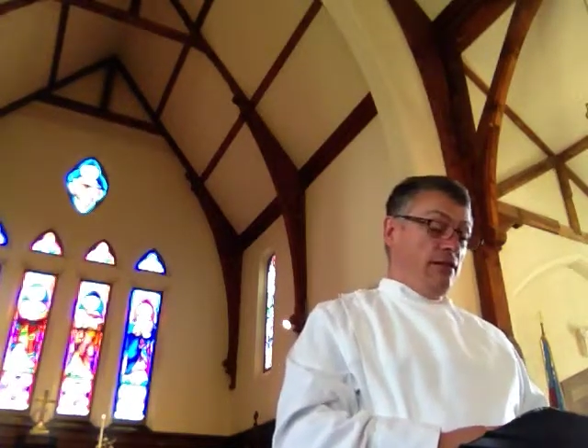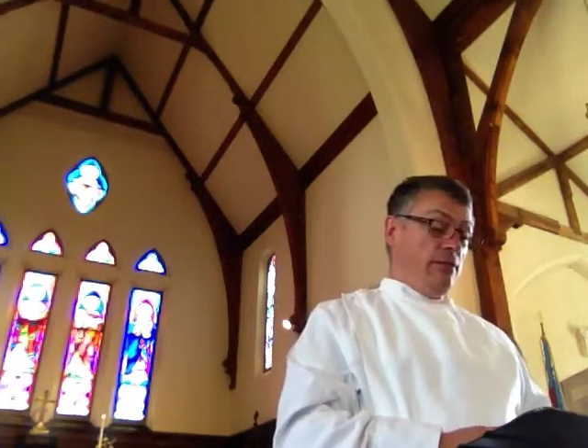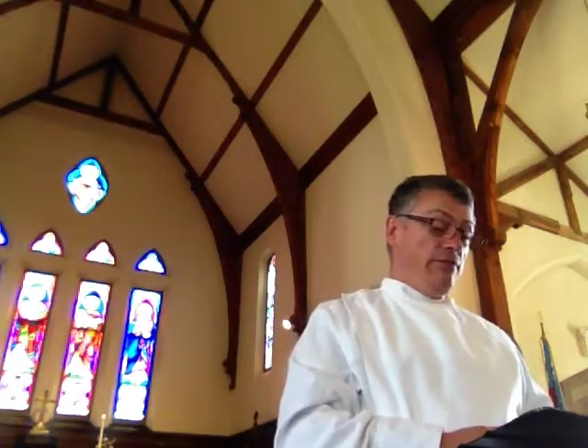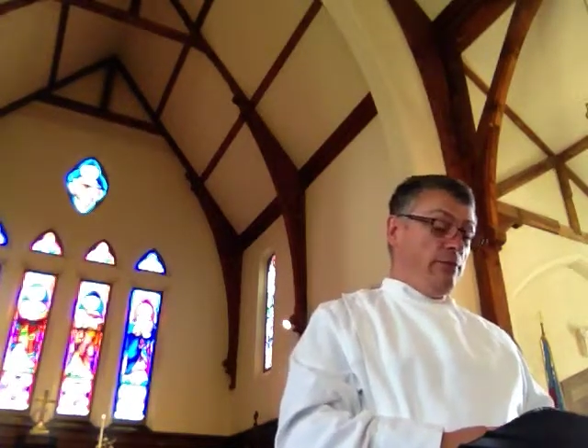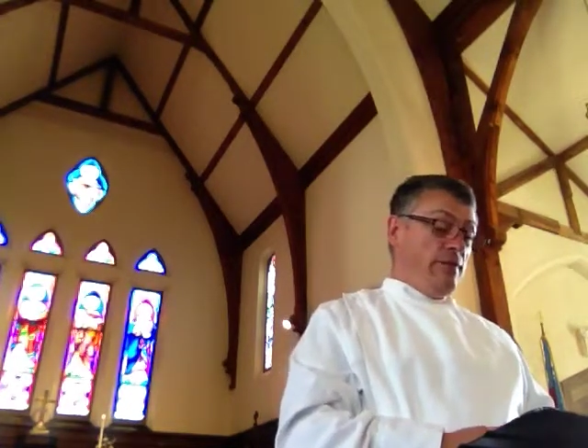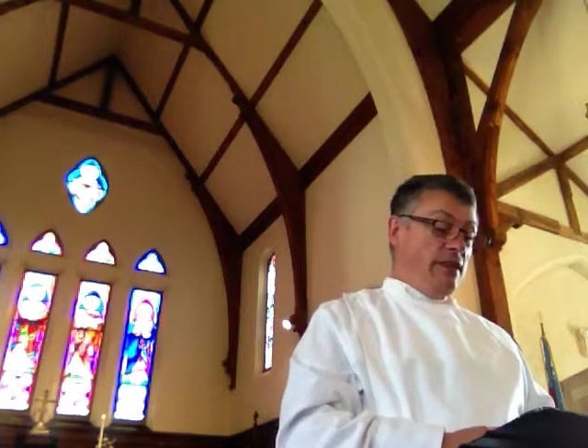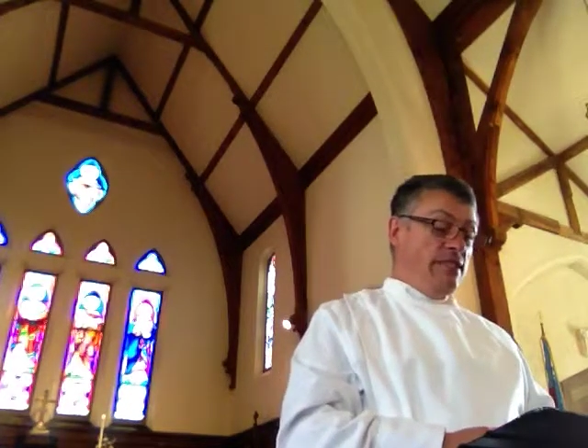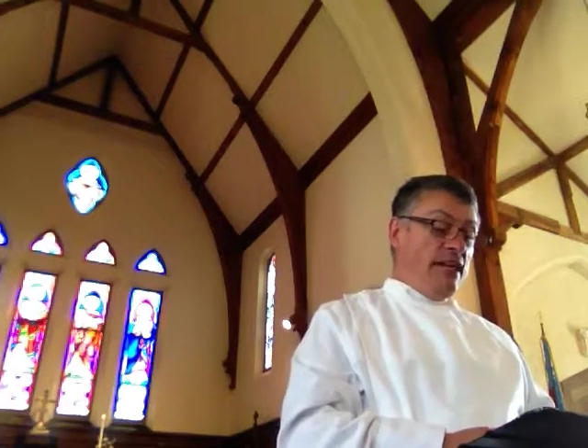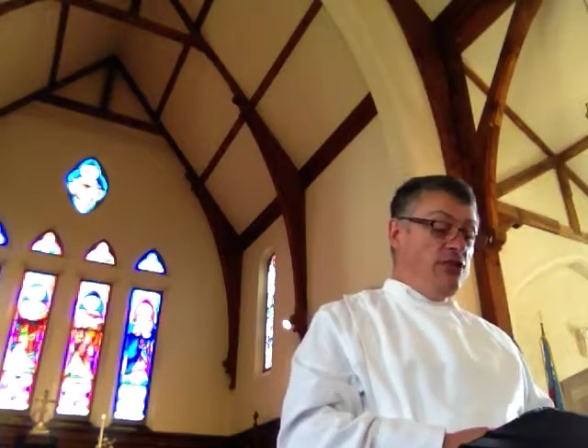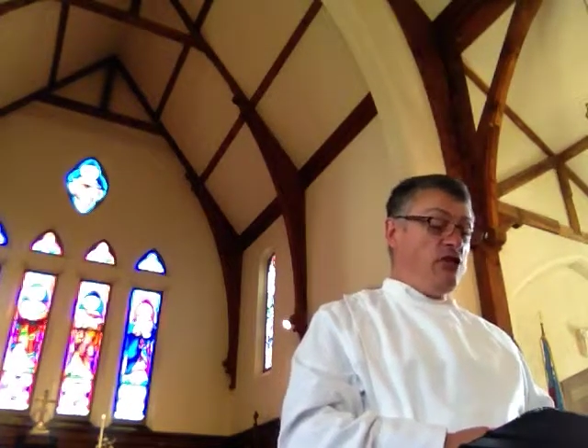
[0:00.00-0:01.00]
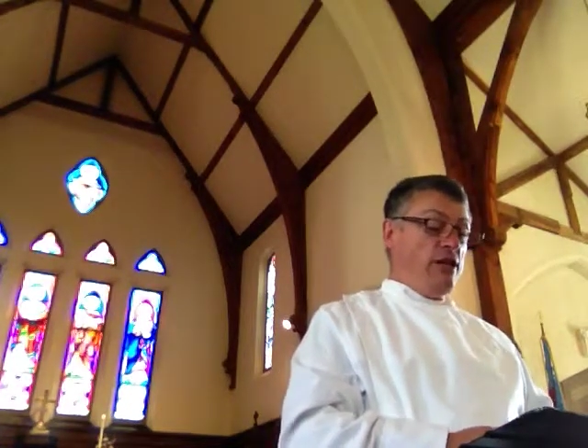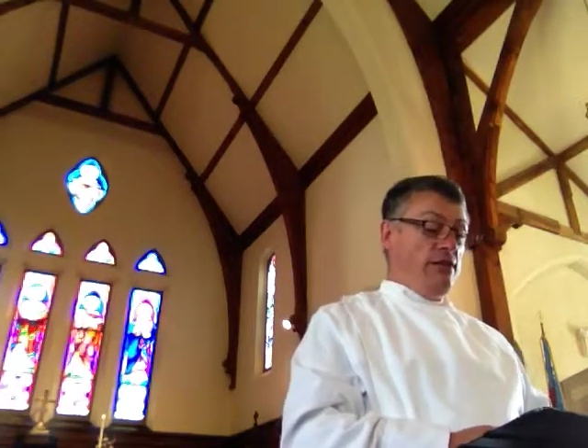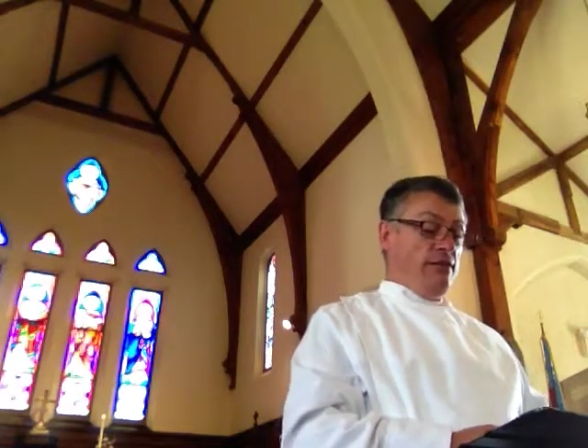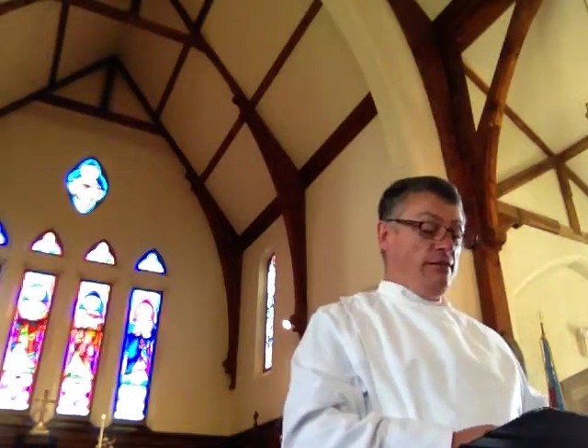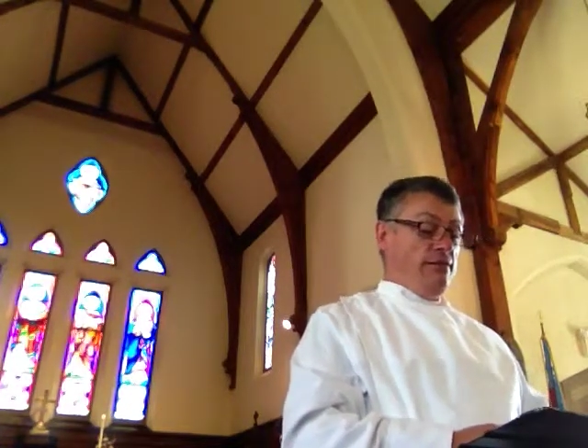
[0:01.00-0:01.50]
from the
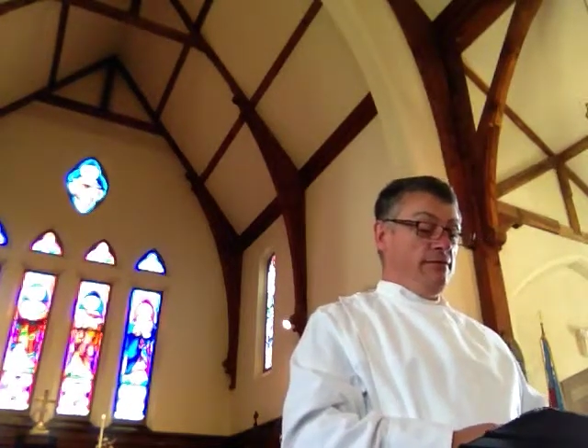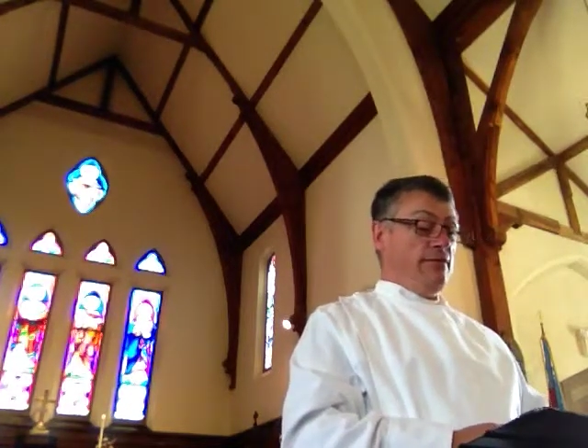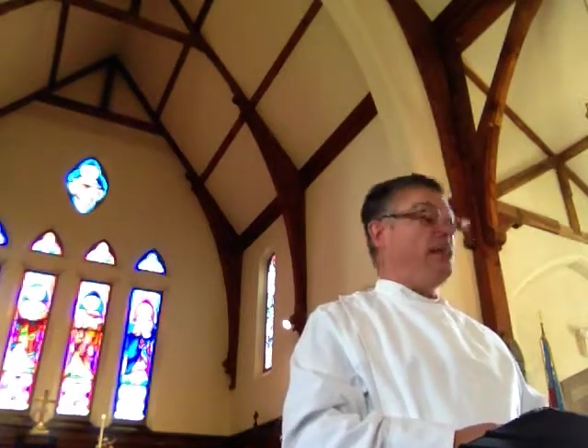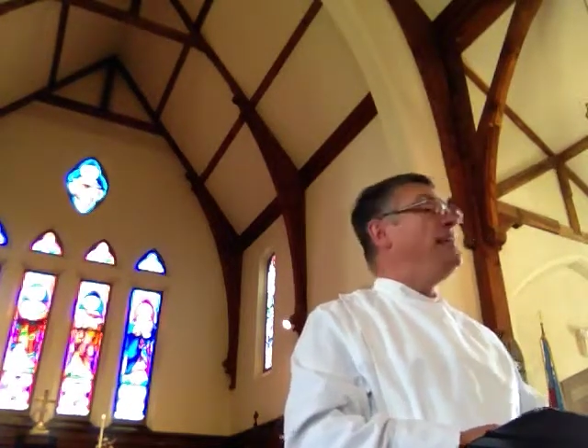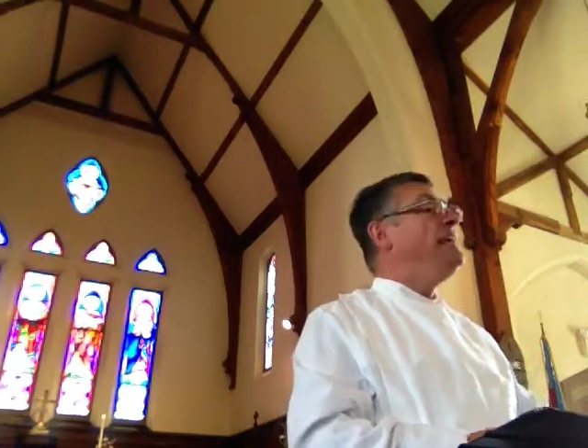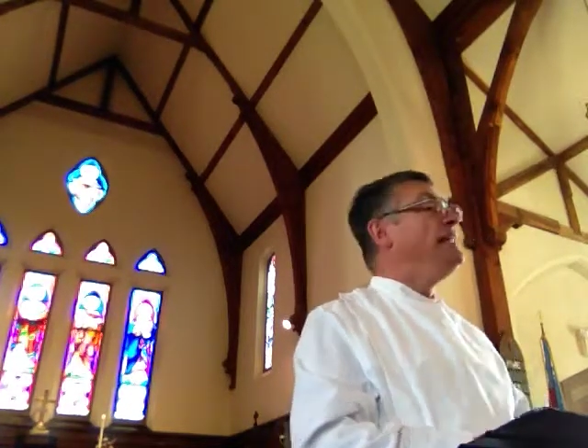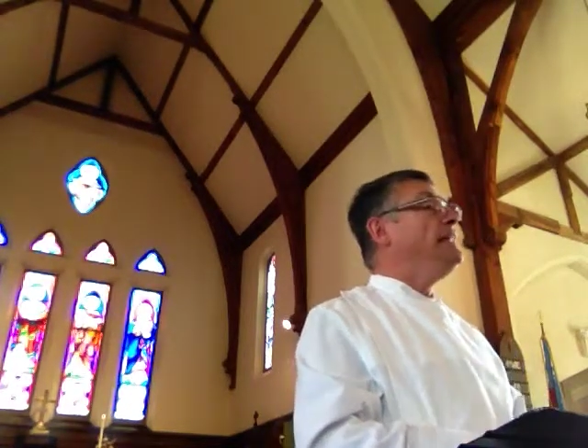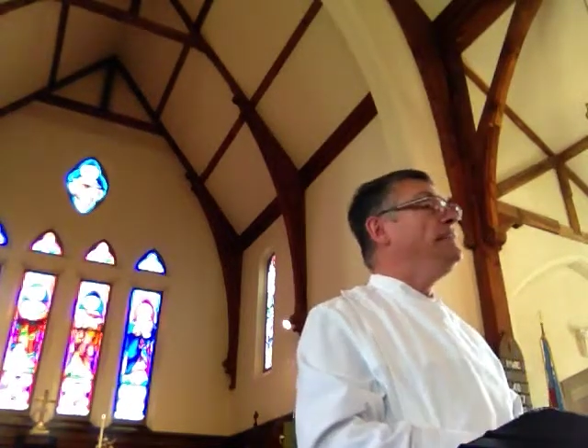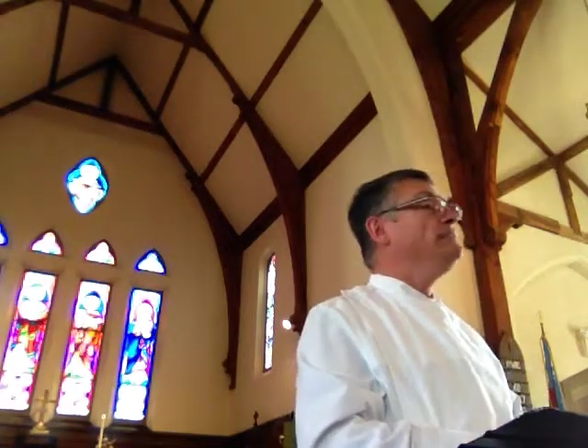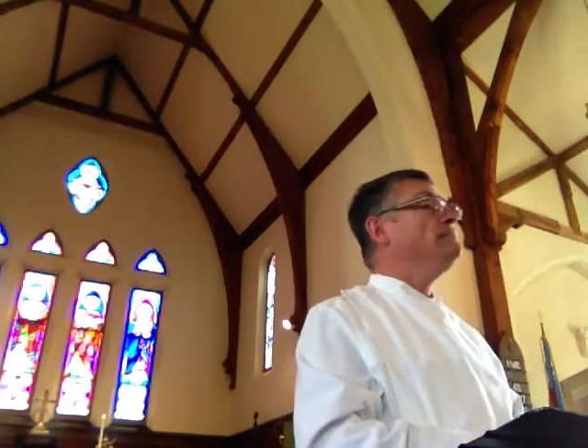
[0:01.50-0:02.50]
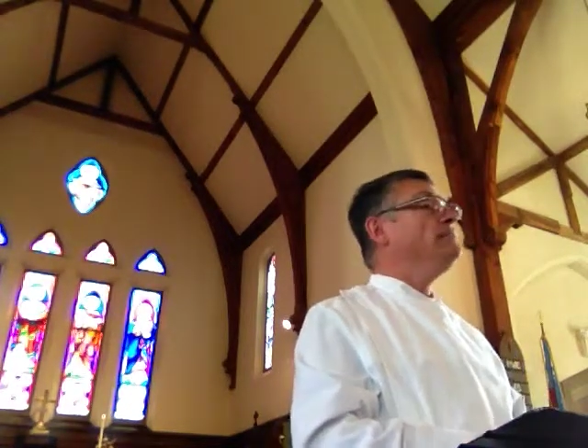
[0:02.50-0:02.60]
teaching, the healing,